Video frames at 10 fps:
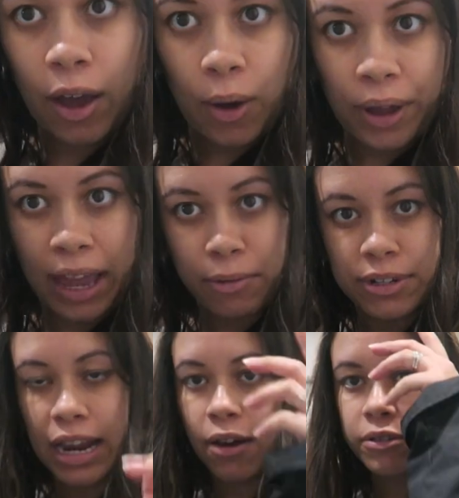Okay,
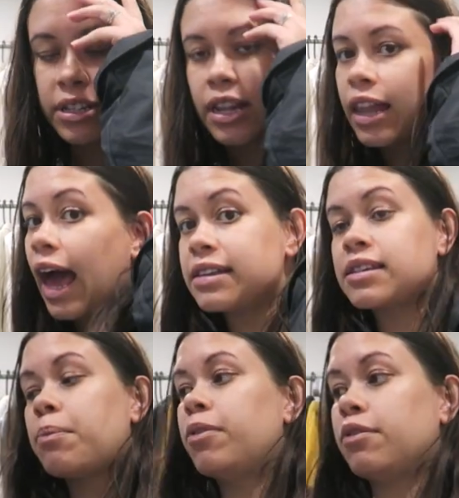we're down to the
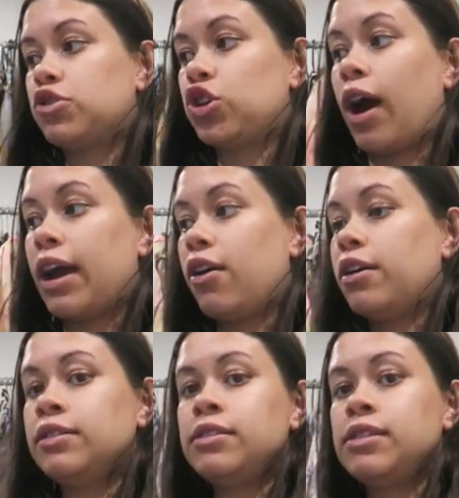last couple of
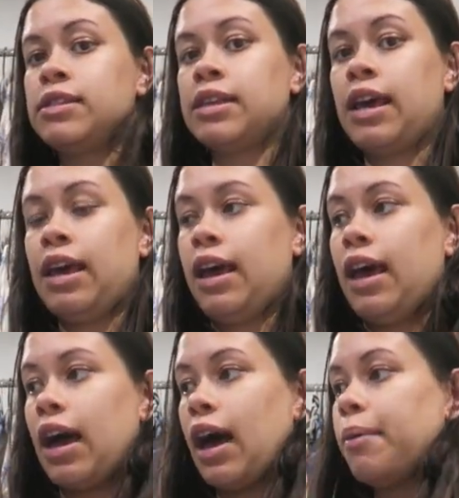try-ons.
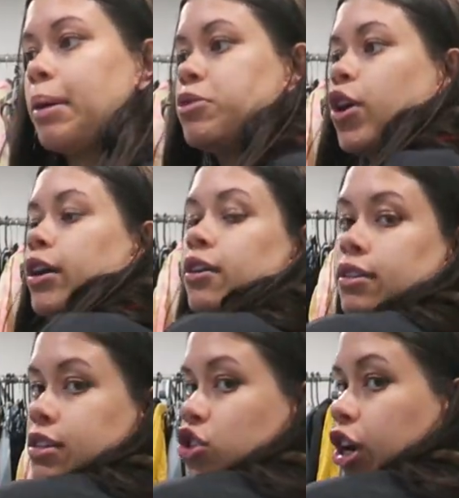I'm trying
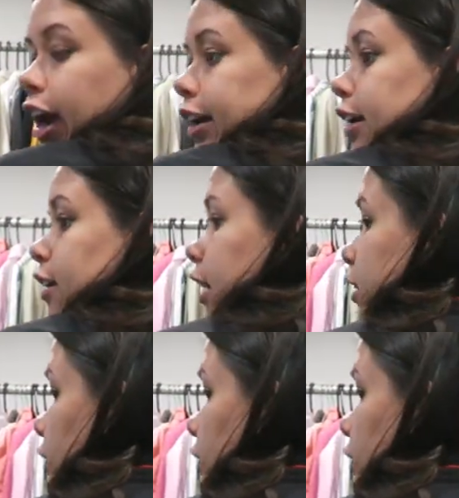on this jacket. I